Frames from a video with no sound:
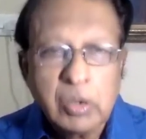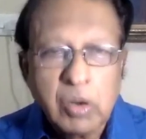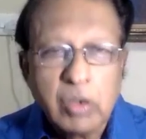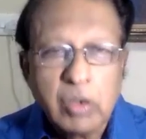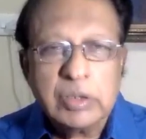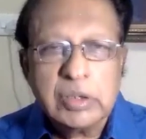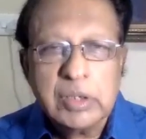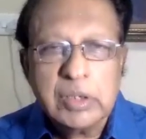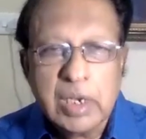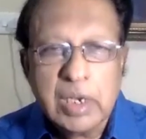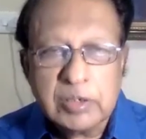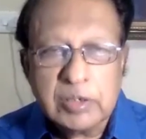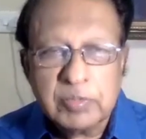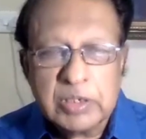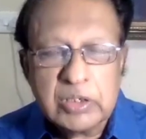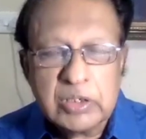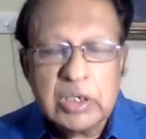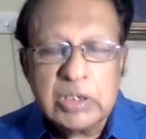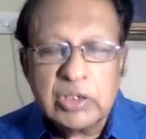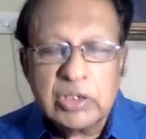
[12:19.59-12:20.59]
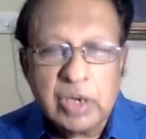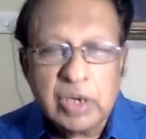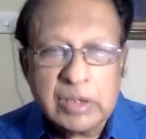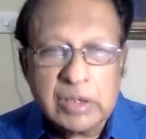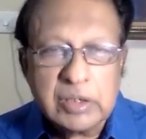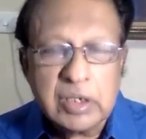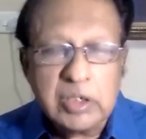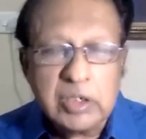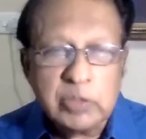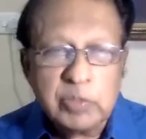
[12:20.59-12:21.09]
causing as much
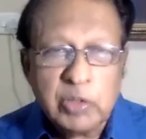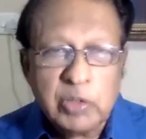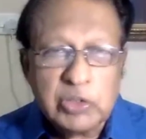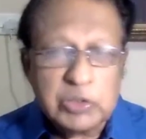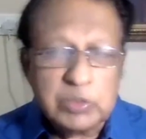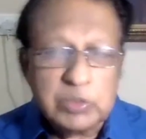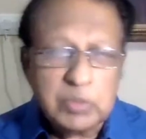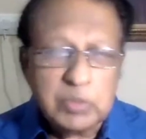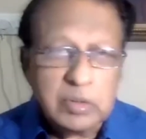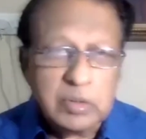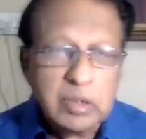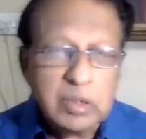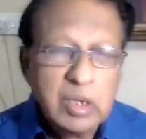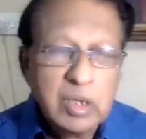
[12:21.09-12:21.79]
destruction as possible.